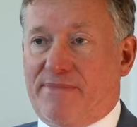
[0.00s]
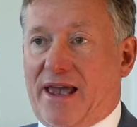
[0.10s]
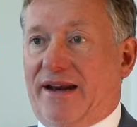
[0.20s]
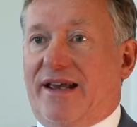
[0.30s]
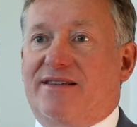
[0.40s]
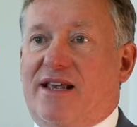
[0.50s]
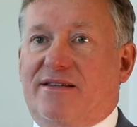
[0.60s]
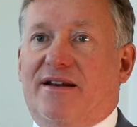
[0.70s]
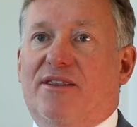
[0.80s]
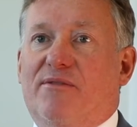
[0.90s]
And I guess that
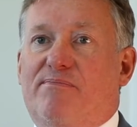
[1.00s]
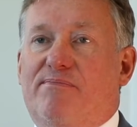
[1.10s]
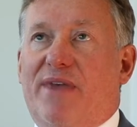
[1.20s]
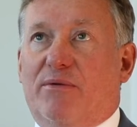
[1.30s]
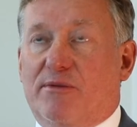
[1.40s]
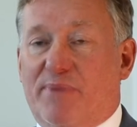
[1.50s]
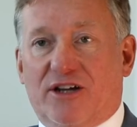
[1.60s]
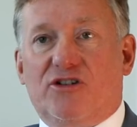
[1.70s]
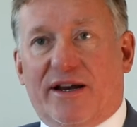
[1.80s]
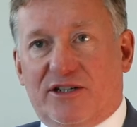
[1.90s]
was a big
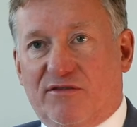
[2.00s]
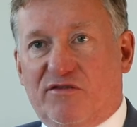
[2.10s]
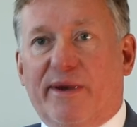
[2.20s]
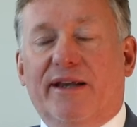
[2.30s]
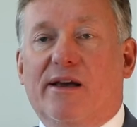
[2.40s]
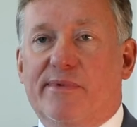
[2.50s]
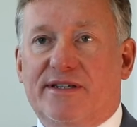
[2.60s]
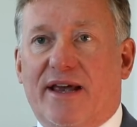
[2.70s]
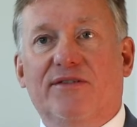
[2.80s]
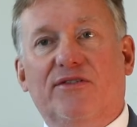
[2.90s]
attraction for me in coming to
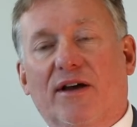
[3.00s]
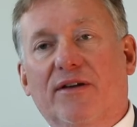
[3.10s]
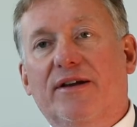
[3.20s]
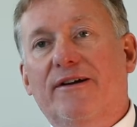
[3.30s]
Hansard,